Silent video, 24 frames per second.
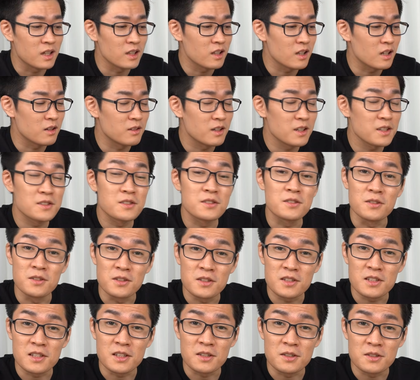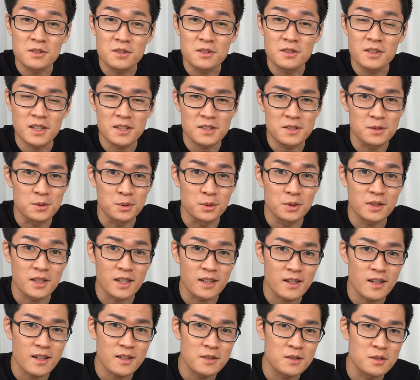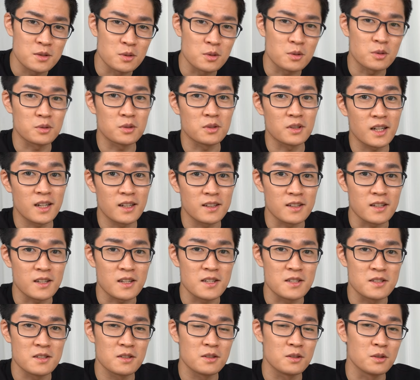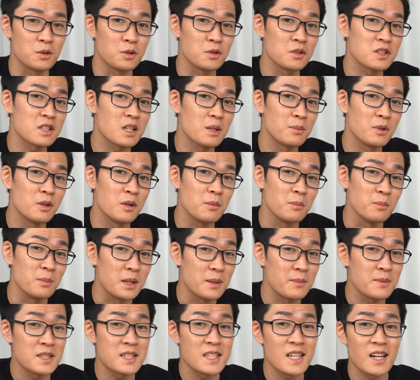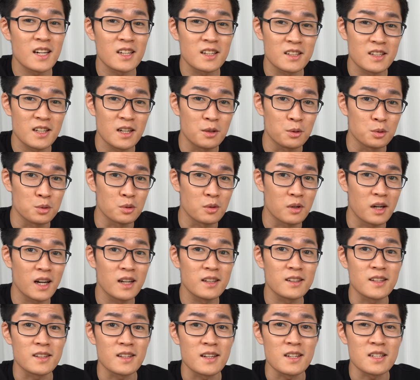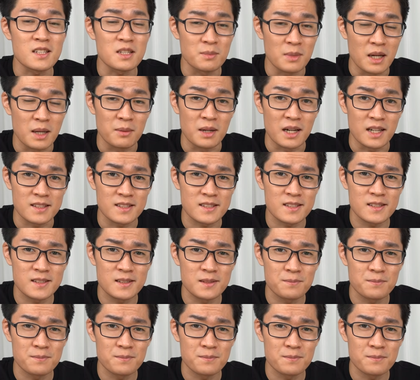20 years ago, high switching frequency couldn't be specified for train inverters and inevitably they produced harsh noise.